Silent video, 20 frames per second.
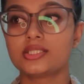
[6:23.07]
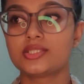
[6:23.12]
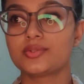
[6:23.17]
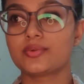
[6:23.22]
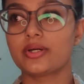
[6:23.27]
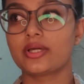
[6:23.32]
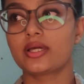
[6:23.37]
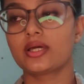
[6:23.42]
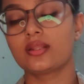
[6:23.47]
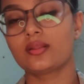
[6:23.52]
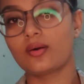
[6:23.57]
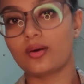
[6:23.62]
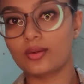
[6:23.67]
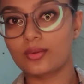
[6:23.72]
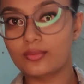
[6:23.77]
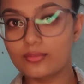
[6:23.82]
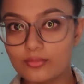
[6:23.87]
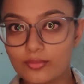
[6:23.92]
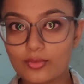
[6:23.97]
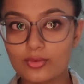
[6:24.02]
So I cannot
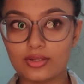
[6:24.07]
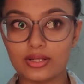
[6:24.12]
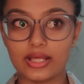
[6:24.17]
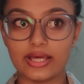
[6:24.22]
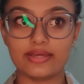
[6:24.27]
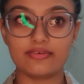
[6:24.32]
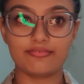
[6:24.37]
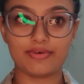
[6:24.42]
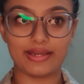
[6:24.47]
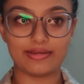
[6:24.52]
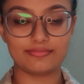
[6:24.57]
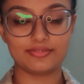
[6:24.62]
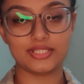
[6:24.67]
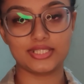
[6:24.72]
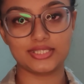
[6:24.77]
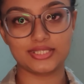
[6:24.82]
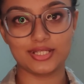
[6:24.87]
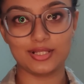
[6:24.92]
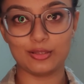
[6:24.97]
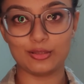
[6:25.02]
cook like
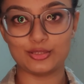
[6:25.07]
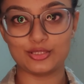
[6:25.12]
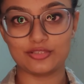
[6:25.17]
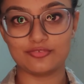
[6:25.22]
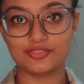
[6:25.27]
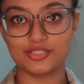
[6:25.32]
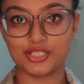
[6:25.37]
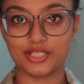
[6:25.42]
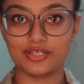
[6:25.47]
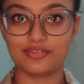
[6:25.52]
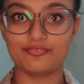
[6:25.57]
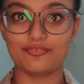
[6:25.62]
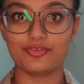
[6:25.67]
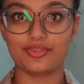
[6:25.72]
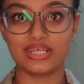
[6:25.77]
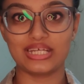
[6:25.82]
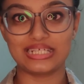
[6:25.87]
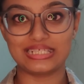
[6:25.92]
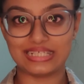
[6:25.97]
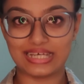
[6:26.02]
5-6 kilos of chicken for
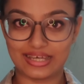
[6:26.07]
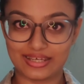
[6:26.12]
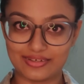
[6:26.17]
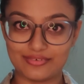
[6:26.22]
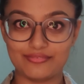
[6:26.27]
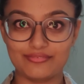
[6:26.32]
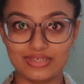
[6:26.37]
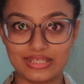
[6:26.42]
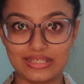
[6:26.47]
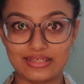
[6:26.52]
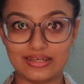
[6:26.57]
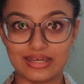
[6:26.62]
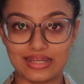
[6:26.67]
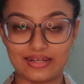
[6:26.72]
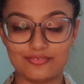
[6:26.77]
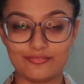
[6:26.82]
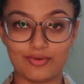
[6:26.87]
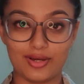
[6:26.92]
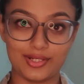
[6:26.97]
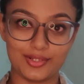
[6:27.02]
the entire week
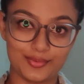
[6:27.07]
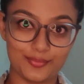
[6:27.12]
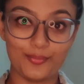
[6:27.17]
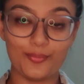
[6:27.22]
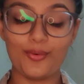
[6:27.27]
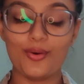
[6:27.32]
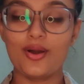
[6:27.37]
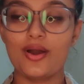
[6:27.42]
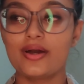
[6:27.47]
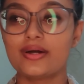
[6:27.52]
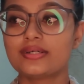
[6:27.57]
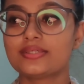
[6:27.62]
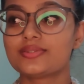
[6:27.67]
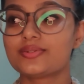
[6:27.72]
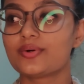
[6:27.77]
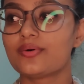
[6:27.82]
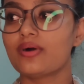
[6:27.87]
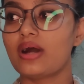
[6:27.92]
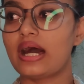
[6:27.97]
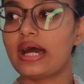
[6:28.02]
at one go.
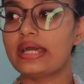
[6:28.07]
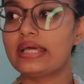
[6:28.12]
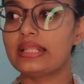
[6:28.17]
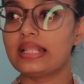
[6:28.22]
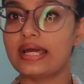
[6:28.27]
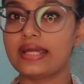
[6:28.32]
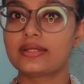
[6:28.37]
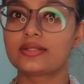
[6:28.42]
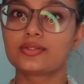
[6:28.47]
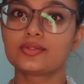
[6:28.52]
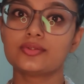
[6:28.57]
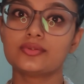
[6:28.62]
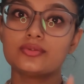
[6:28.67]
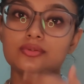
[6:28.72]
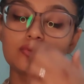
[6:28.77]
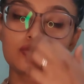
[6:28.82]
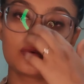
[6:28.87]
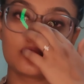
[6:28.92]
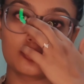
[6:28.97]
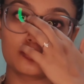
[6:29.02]
So I like
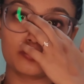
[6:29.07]
to